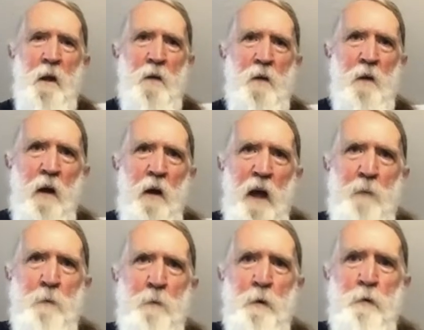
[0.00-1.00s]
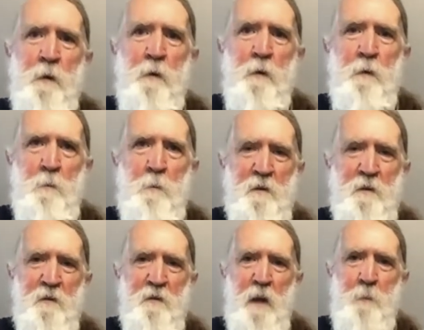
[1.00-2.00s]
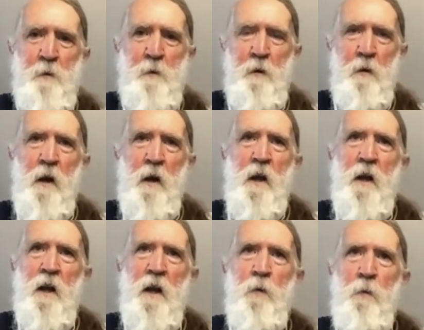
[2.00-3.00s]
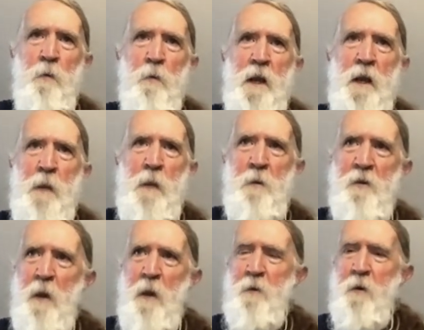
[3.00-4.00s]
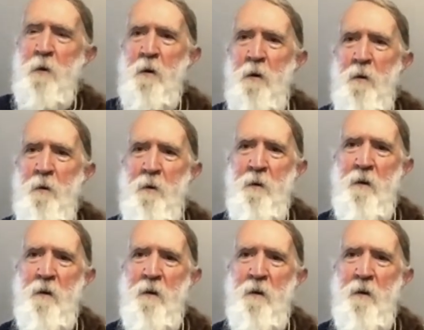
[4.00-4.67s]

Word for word: is a hybrid between the red-breasted sapsucker and the red-naped sapsucker.